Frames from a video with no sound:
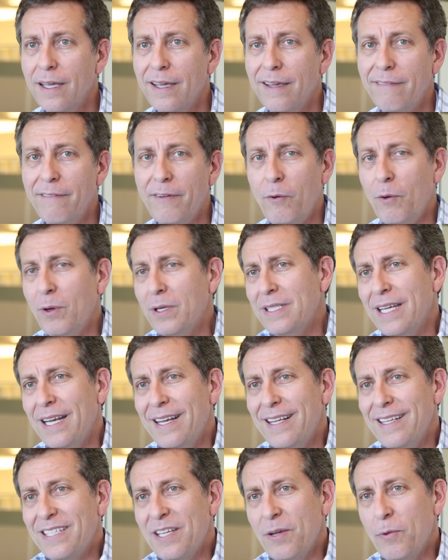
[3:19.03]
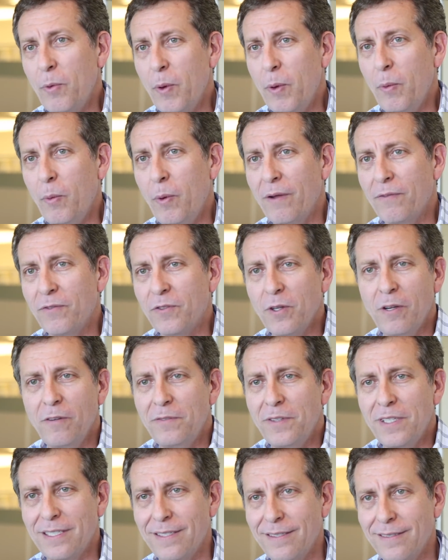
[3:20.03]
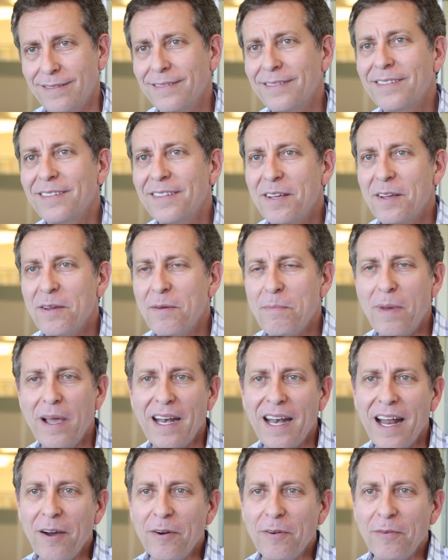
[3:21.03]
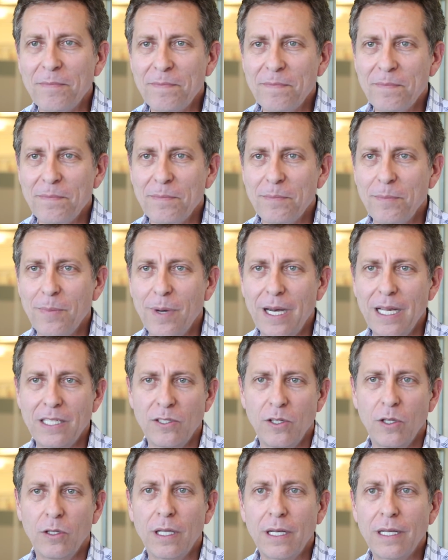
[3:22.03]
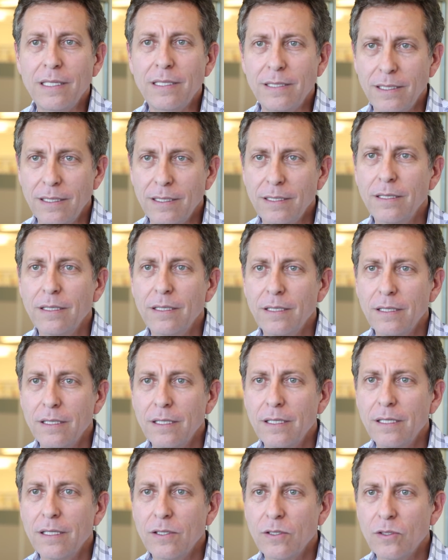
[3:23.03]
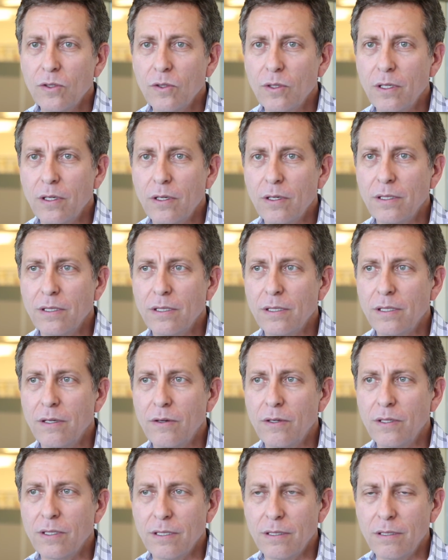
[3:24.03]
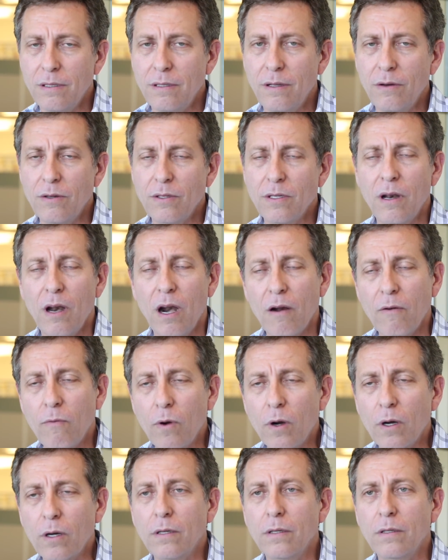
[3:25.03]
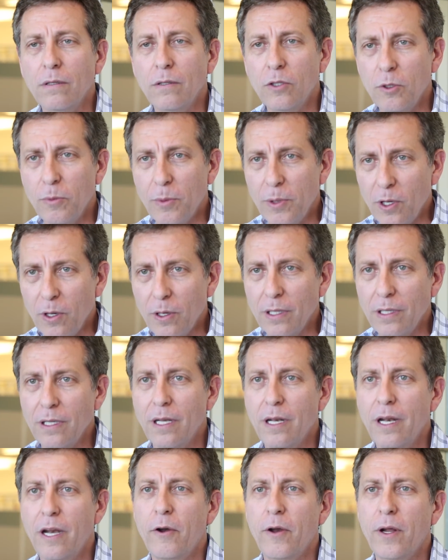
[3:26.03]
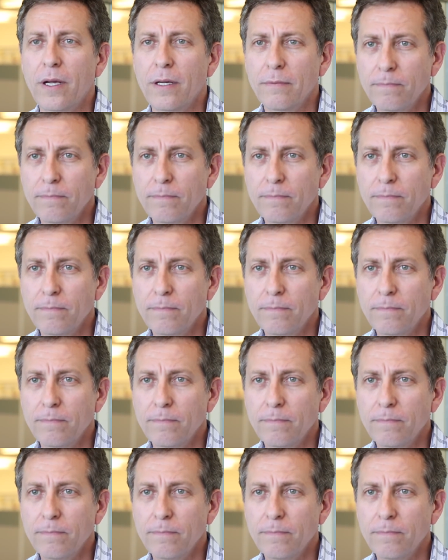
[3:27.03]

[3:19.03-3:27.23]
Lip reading: If it was that easy, we would have solved this by now, but it's not that easy. So there's a lot of work to be done in that area.